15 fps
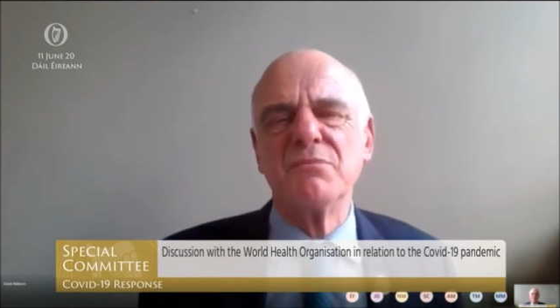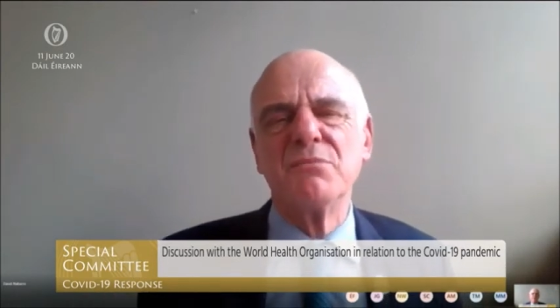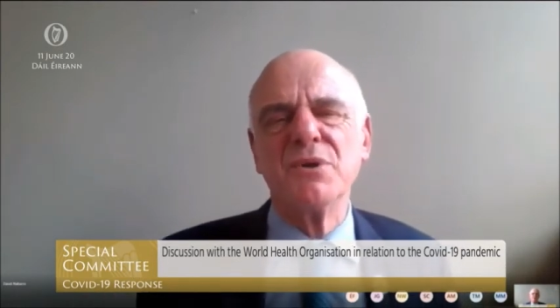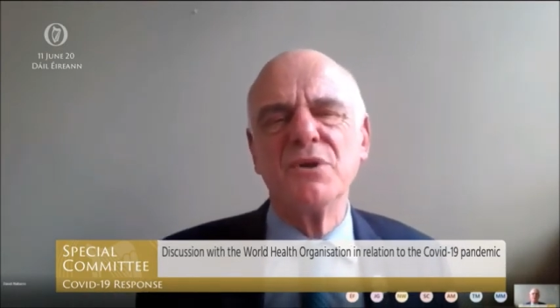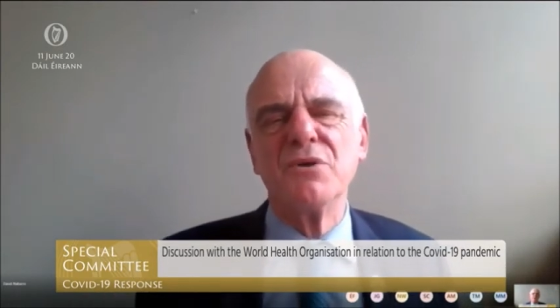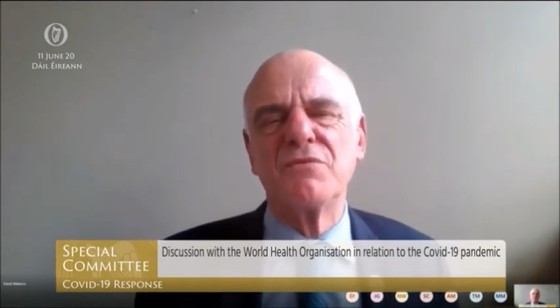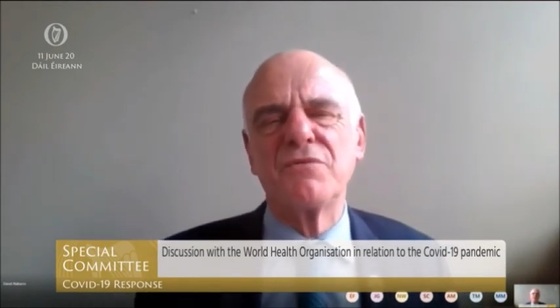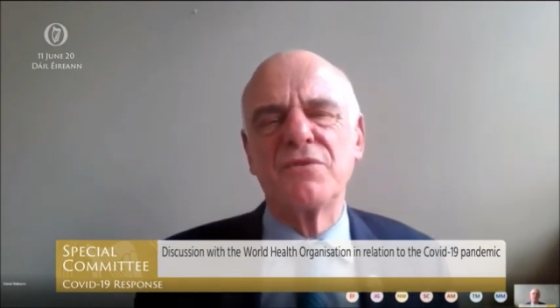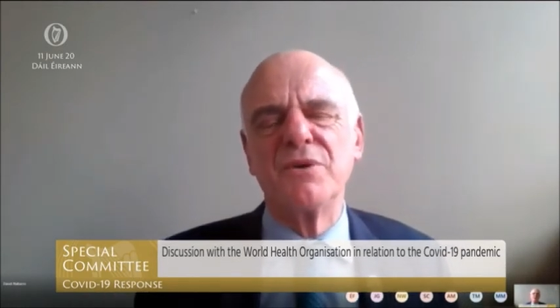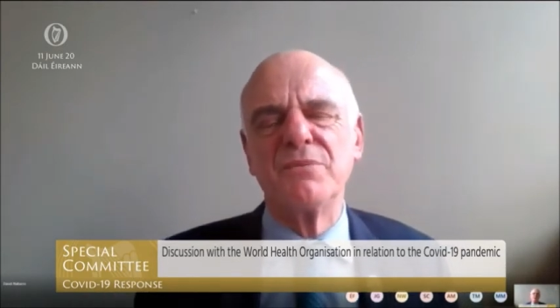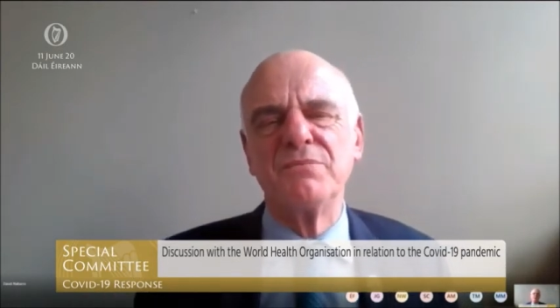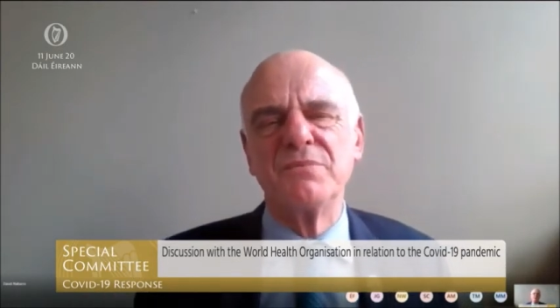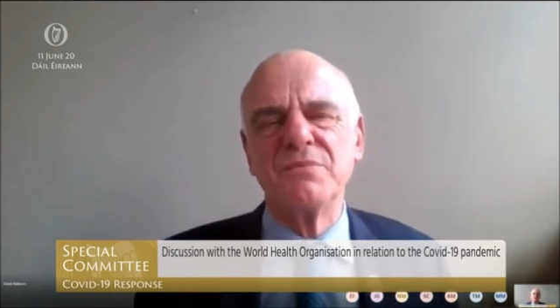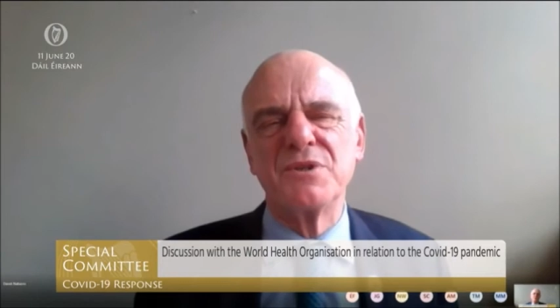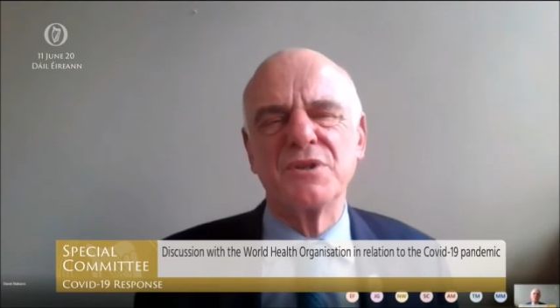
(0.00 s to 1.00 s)
move
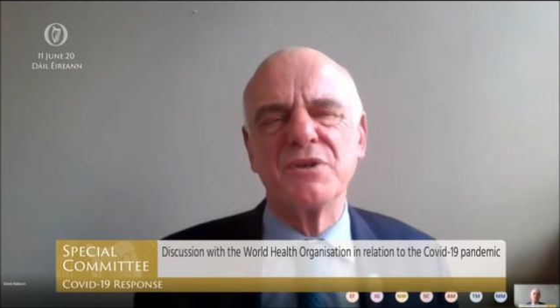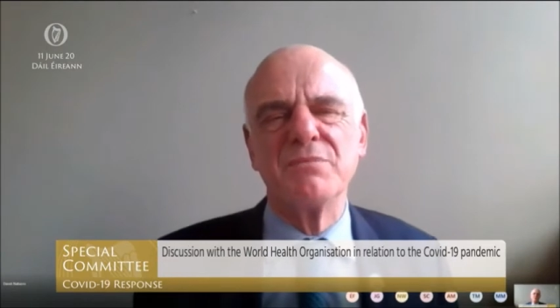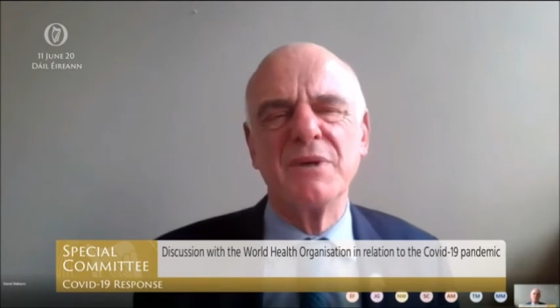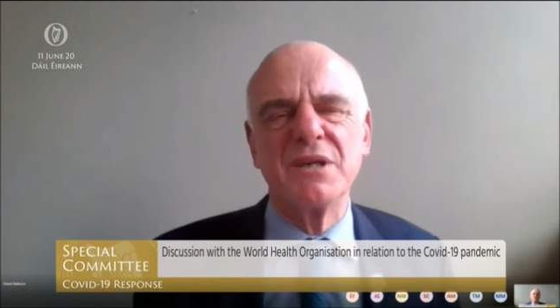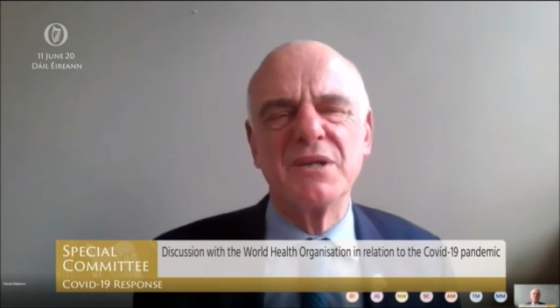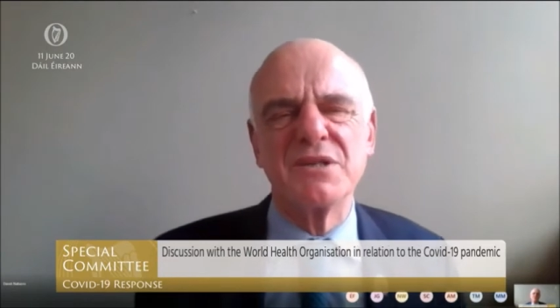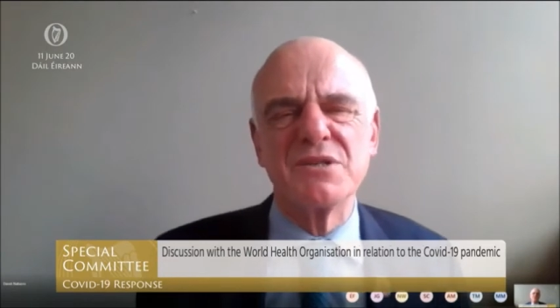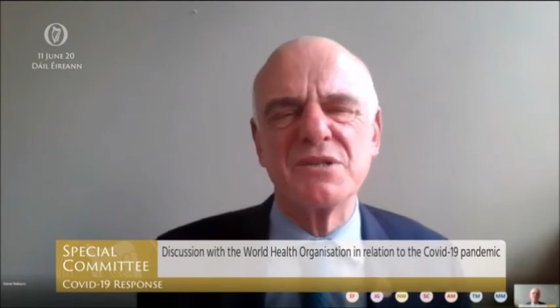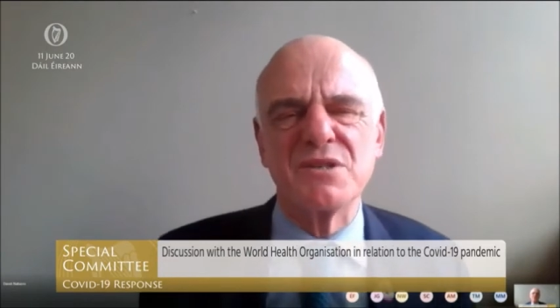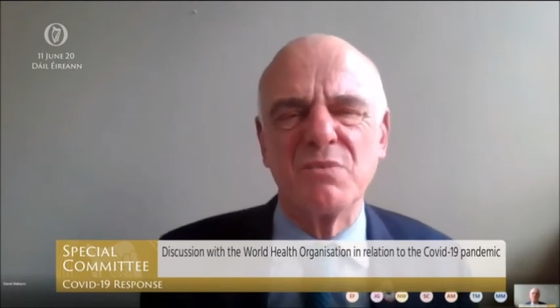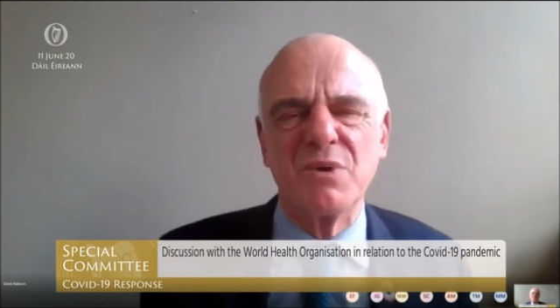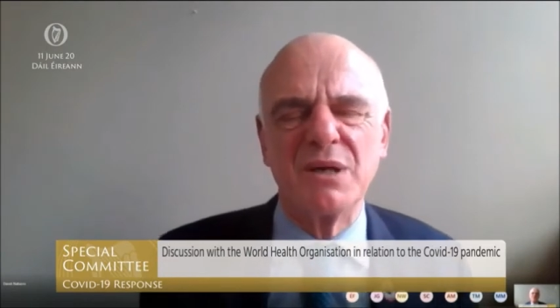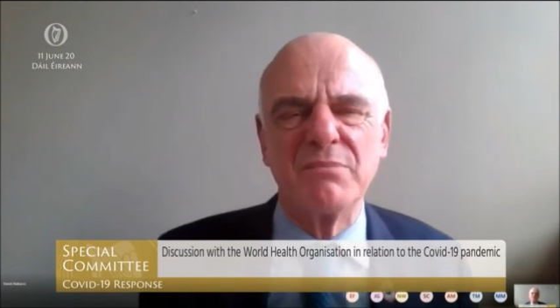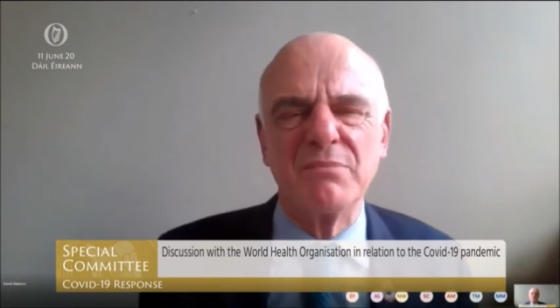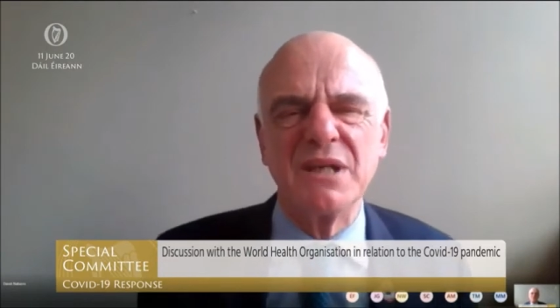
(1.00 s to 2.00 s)
from 2 metres to
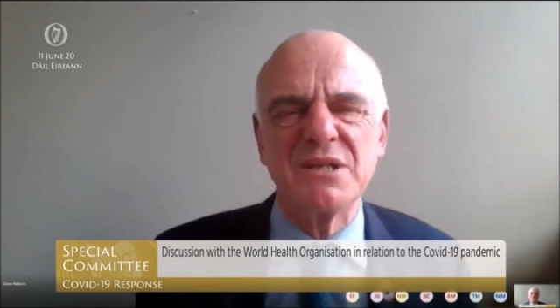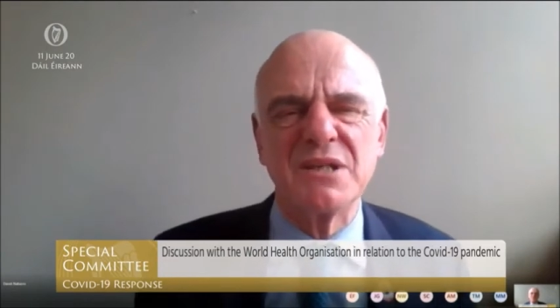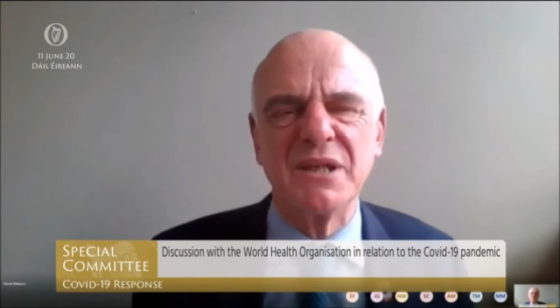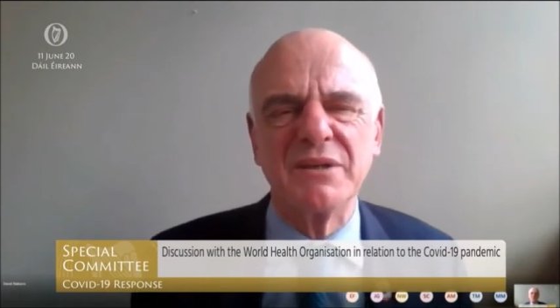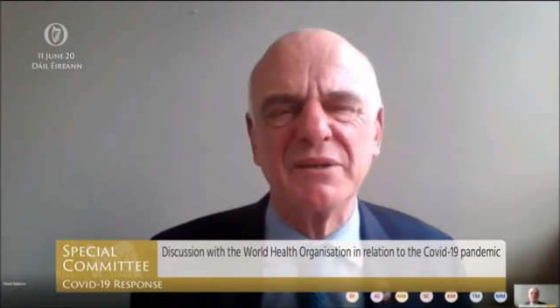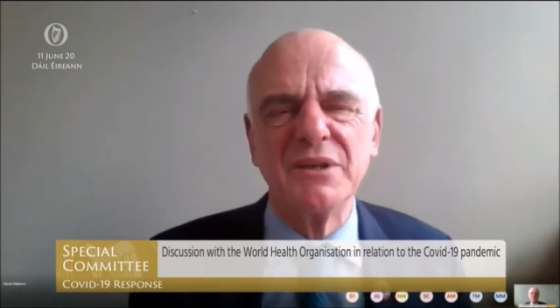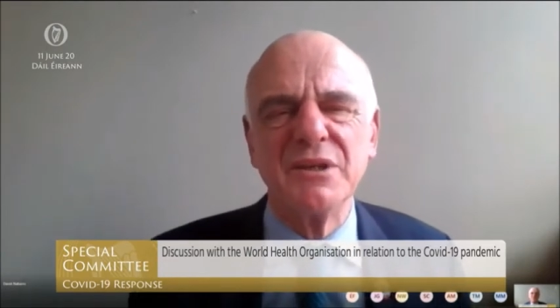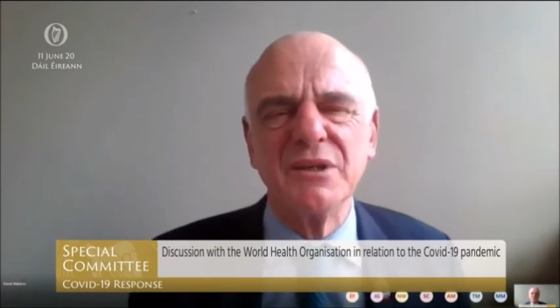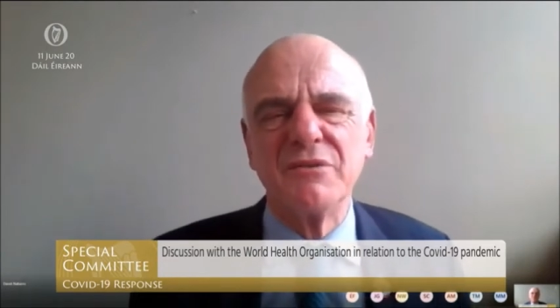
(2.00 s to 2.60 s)
1 metre